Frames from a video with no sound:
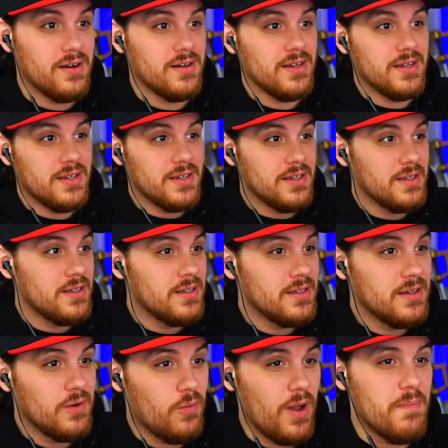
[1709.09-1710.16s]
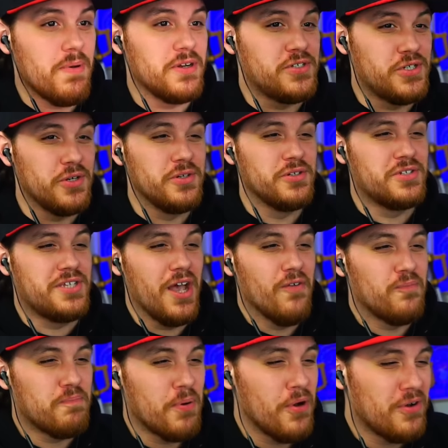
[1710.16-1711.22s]
Whitebeard Jr.
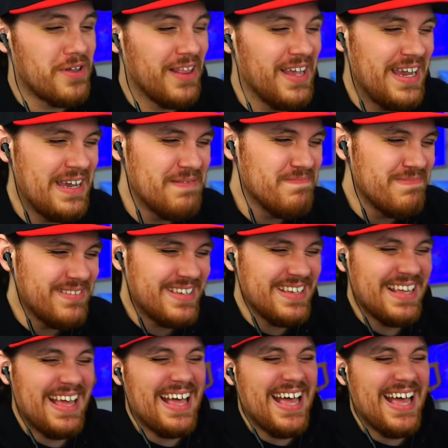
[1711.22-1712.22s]
self-proclaimed.